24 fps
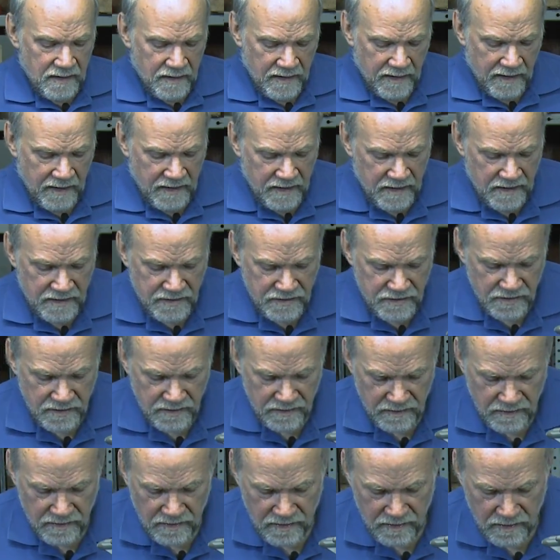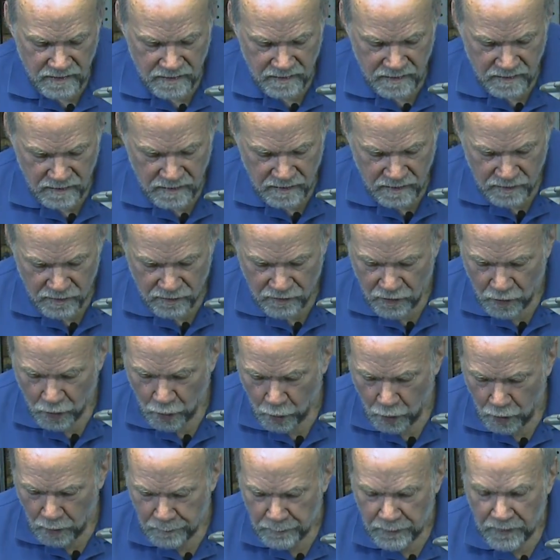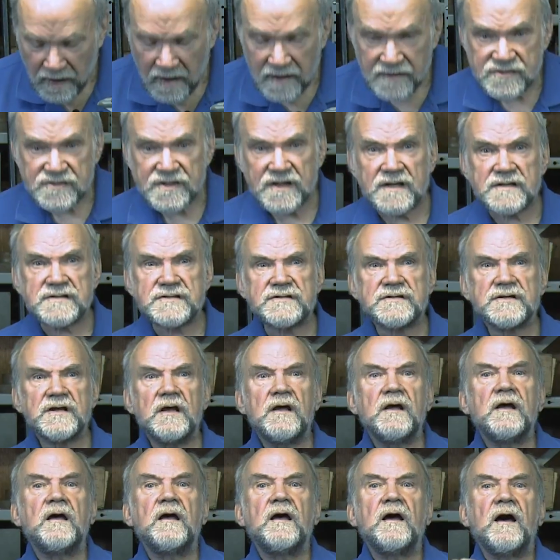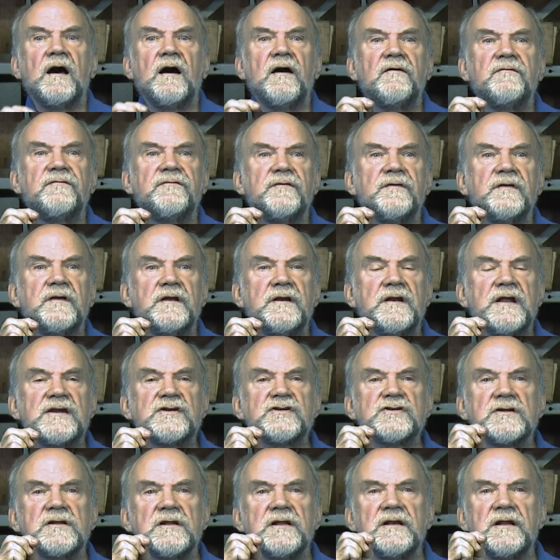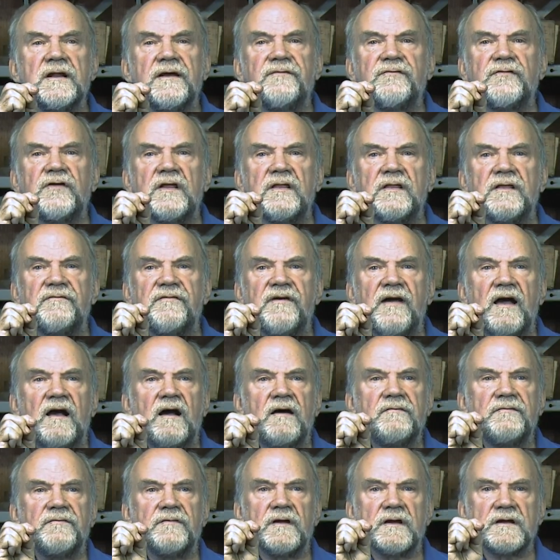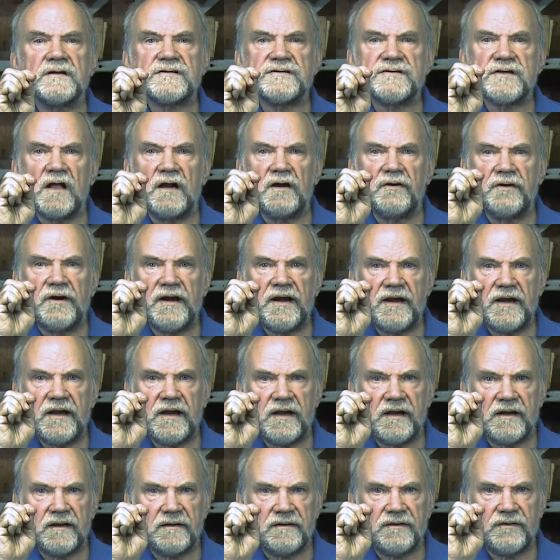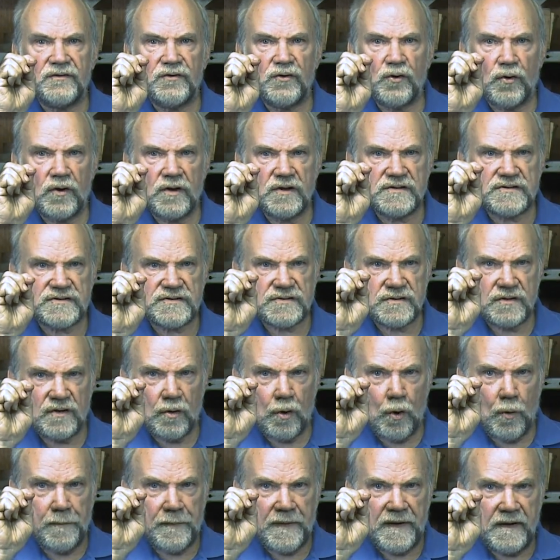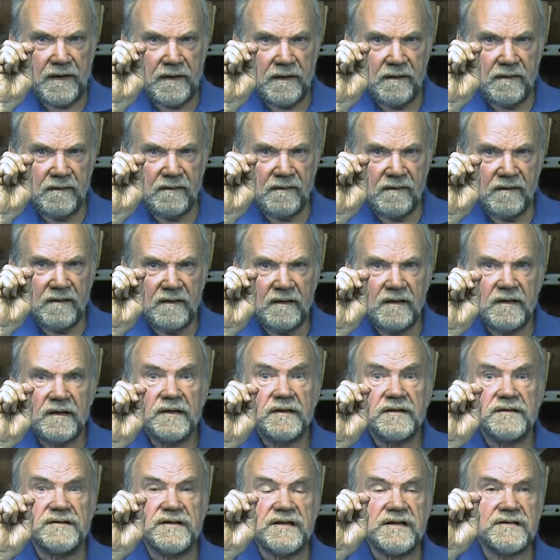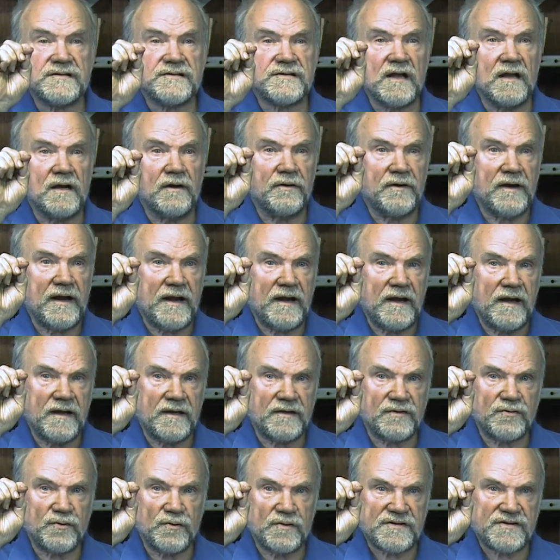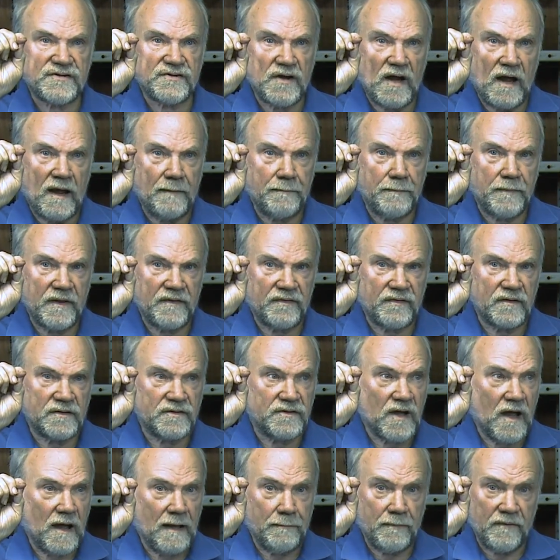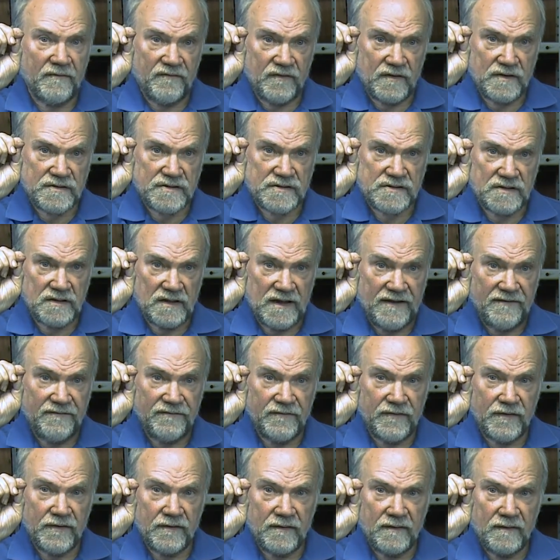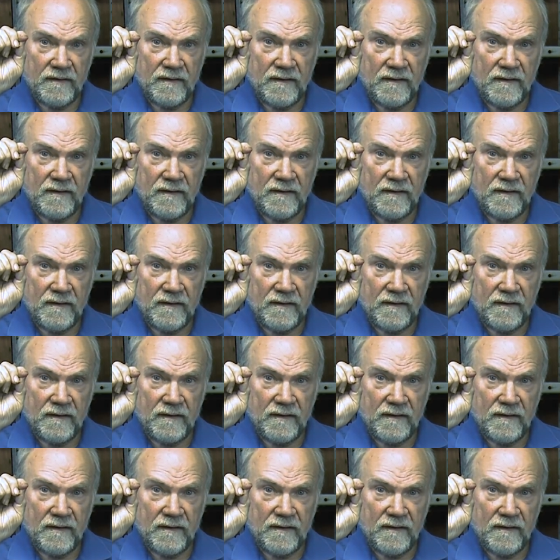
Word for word: And the whole process of initially lifting the valve, accelerating it towards open, decelerating it to a stop at the top of its lift,